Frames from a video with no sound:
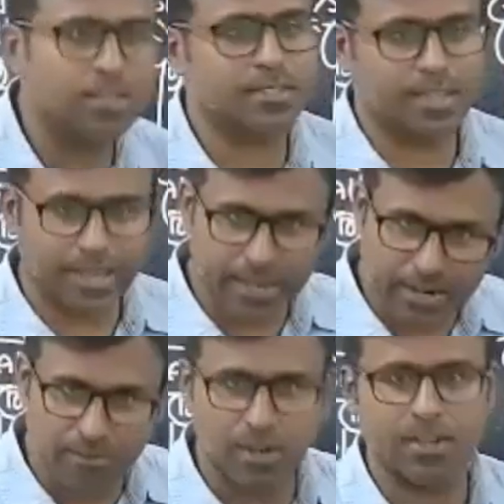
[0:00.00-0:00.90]
is there
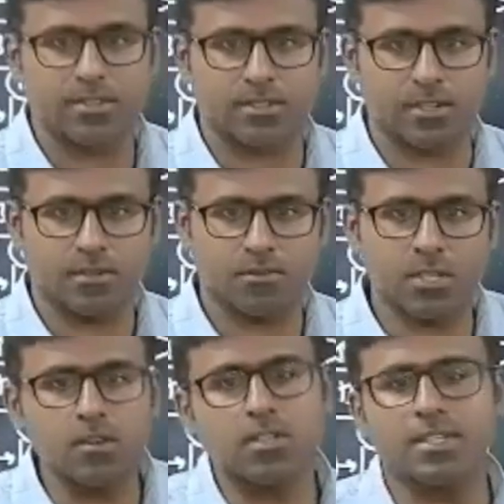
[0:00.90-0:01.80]
in world history.
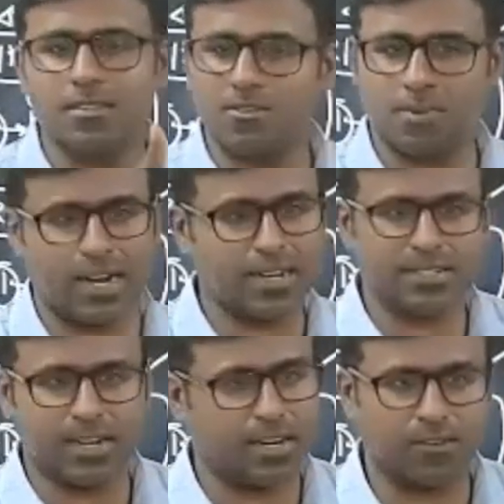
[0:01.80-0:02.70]
Without this,
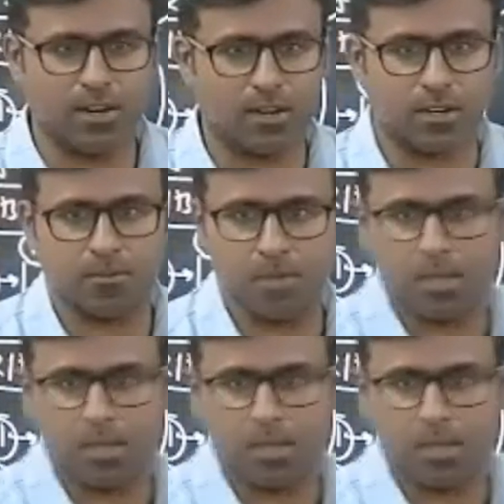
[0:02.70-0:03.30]
understanding will not come.